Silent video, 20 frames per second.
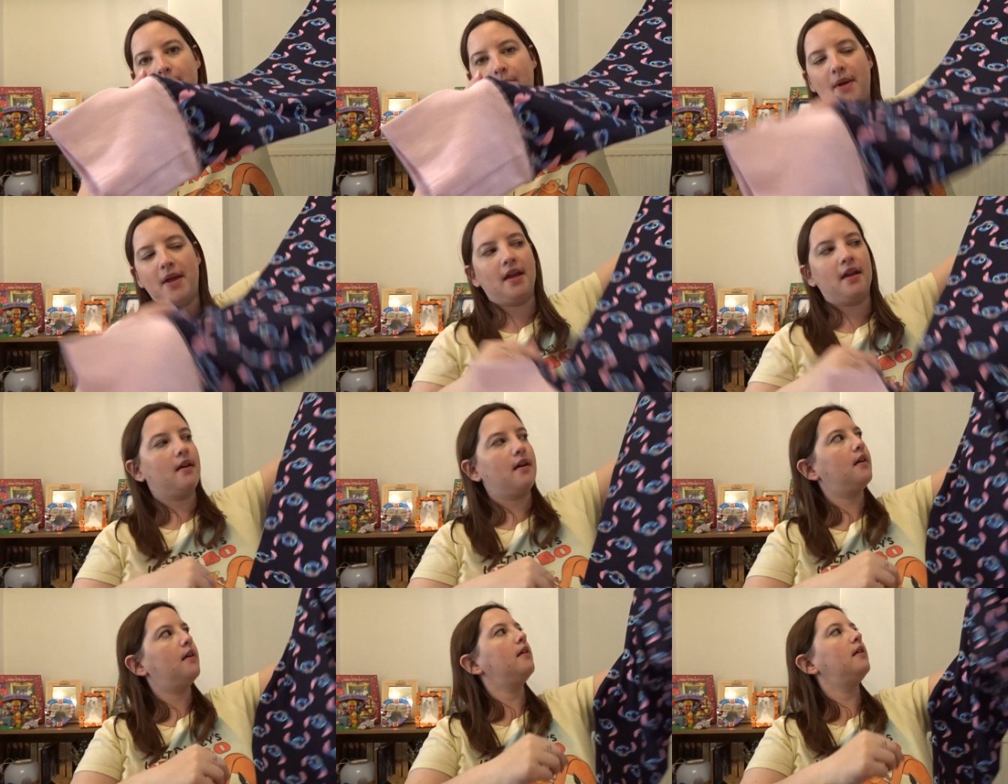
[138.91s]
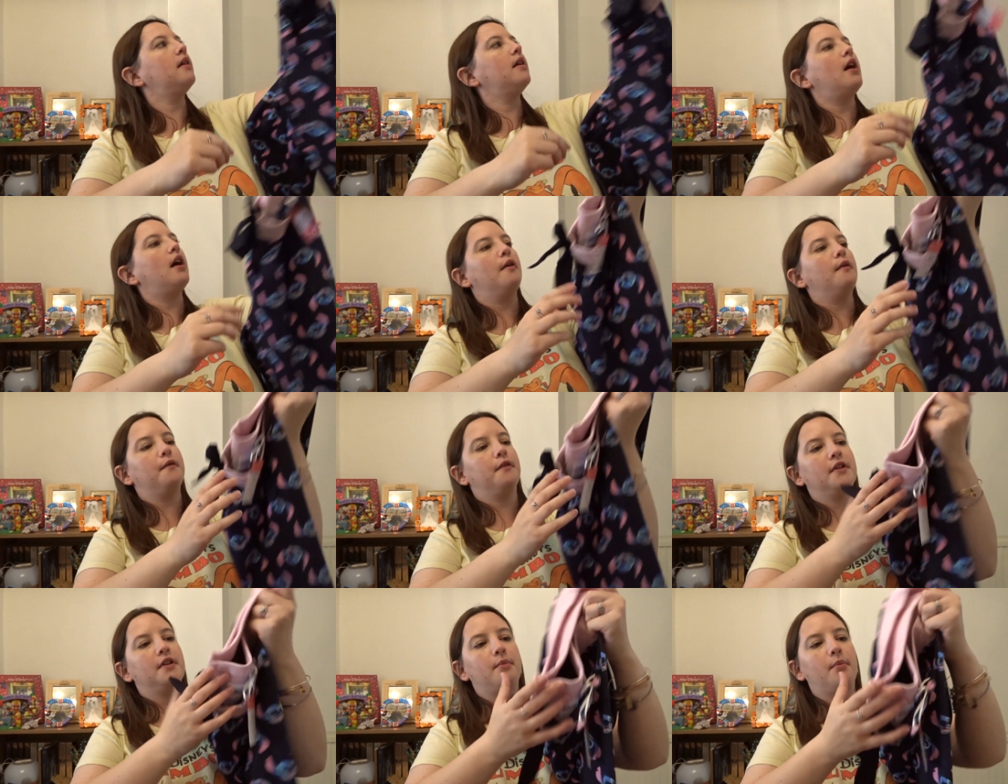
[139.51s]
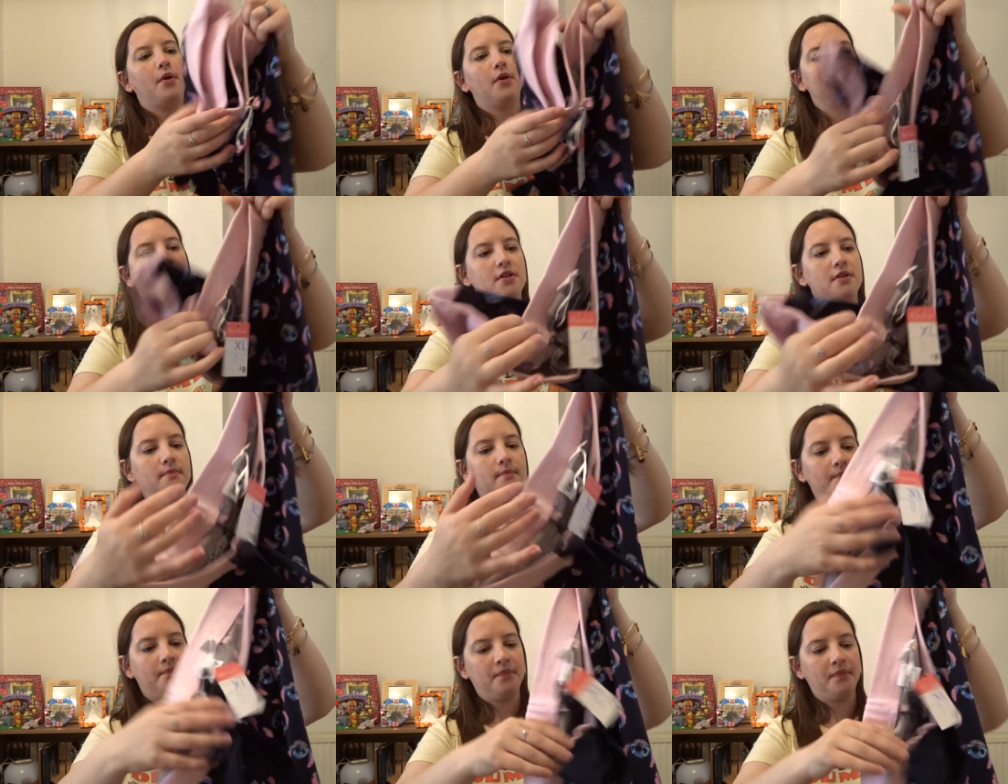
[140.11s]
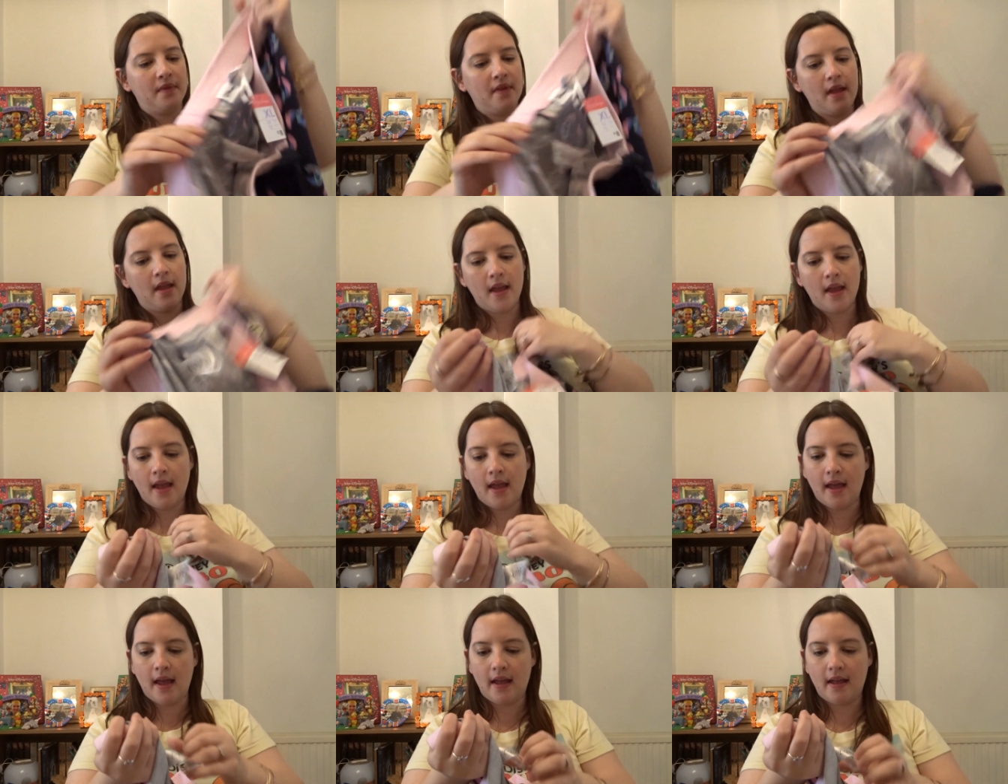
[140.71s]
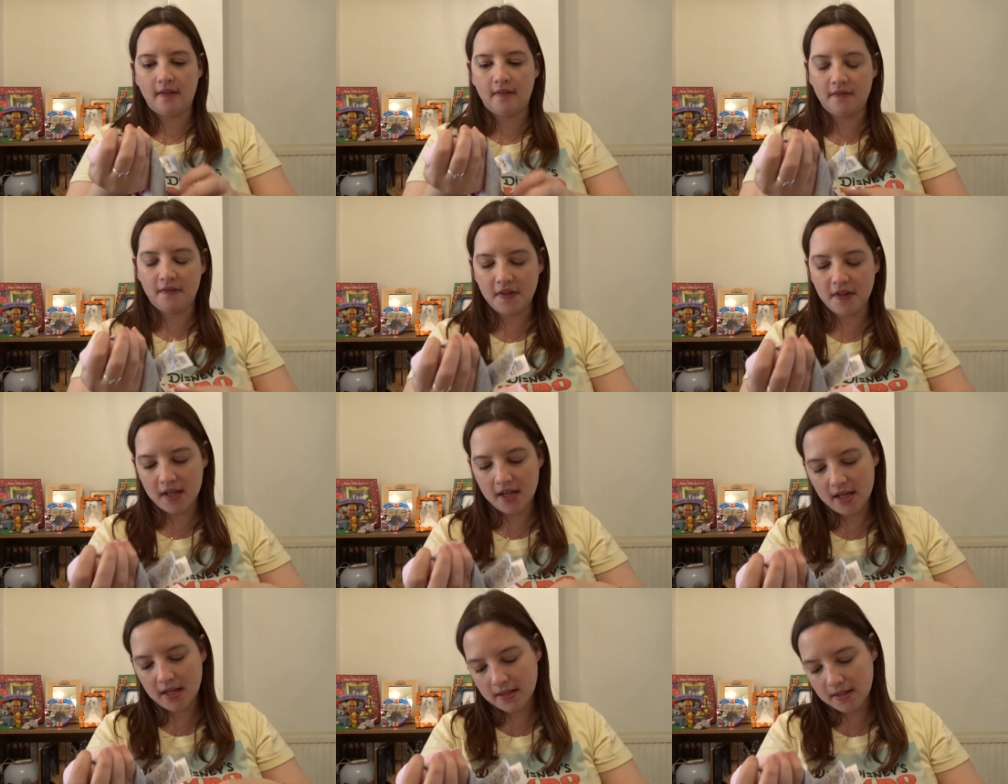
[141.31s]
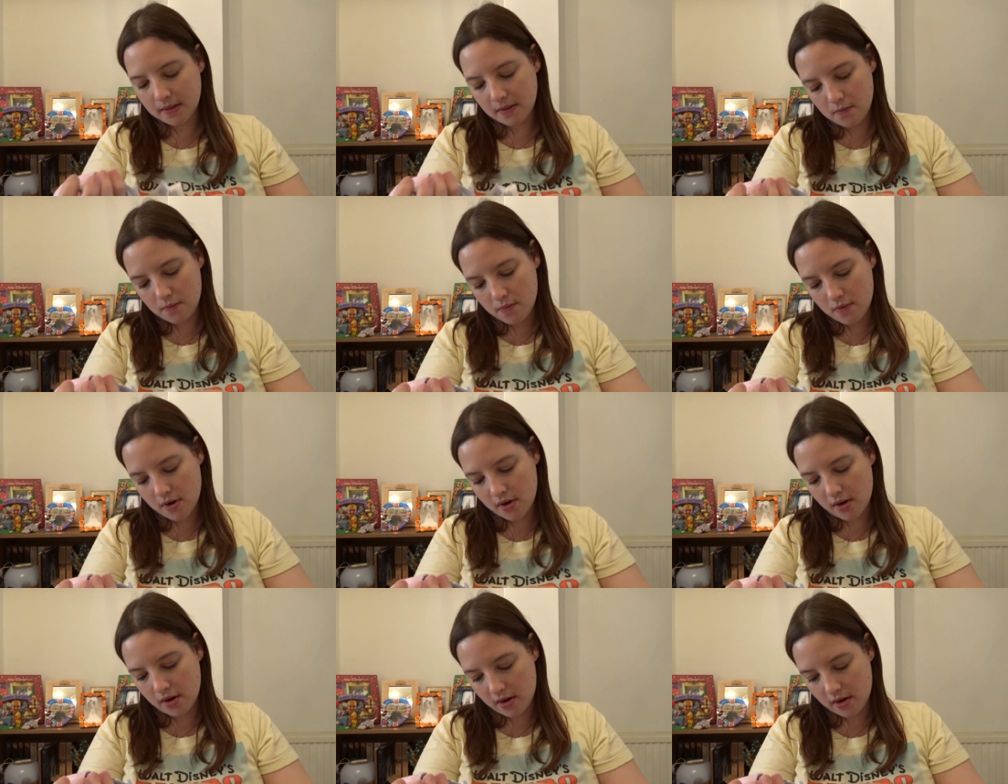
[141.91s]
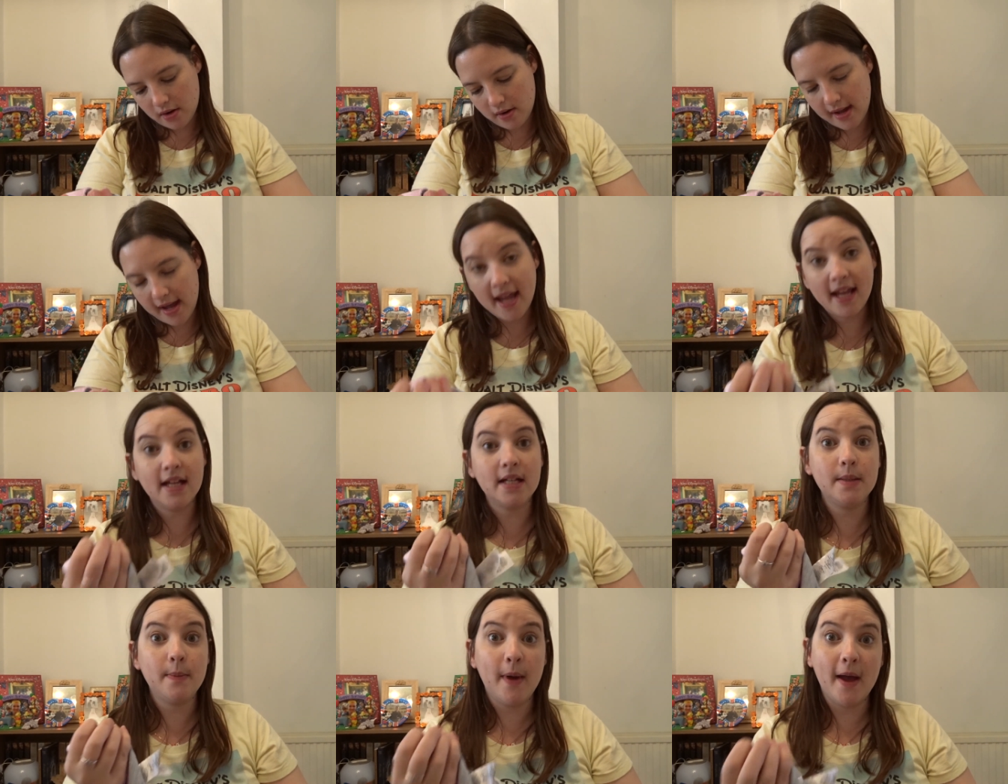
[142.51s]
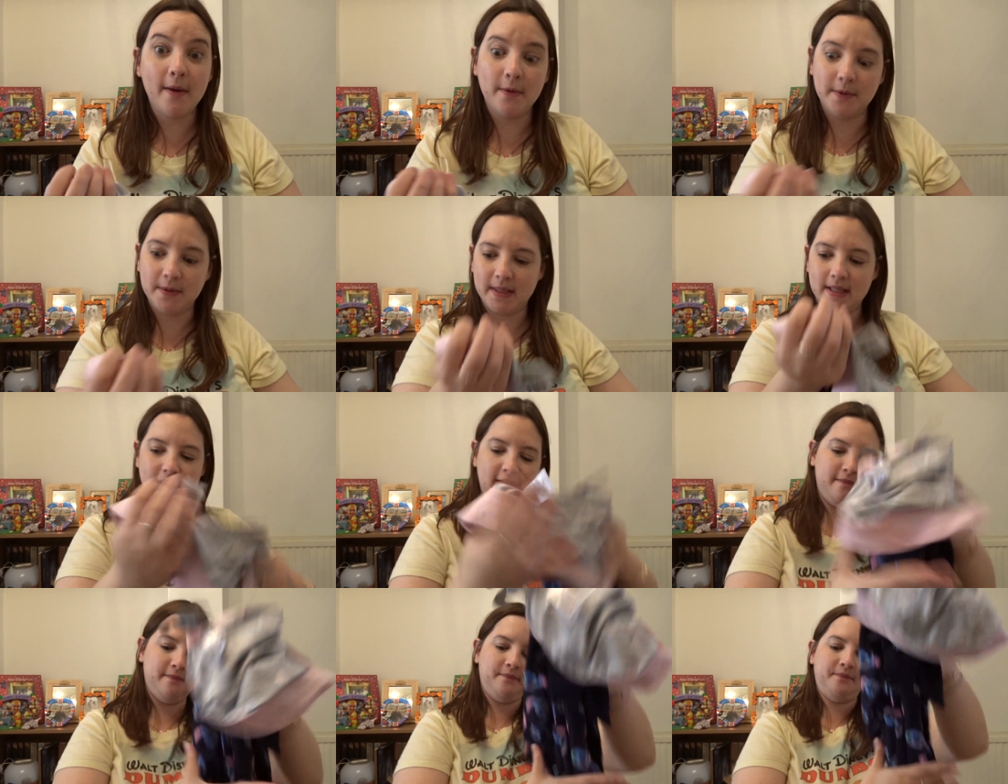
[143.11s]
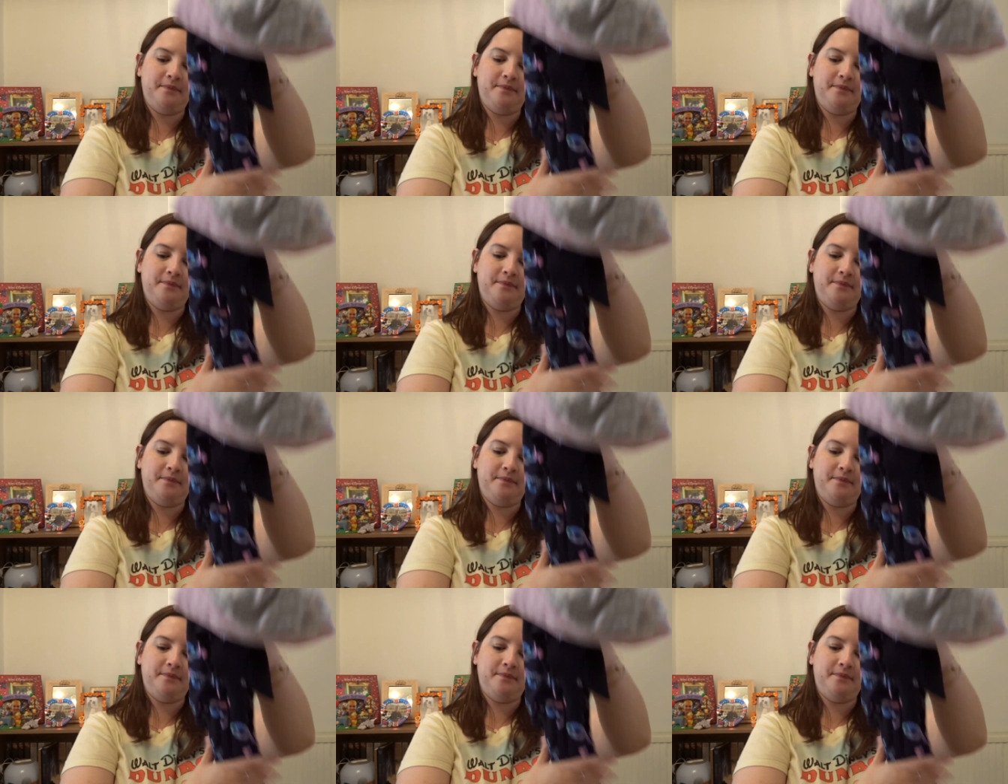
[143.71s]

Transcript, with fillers: the pink cuff at the bottom. And these were eight pounds.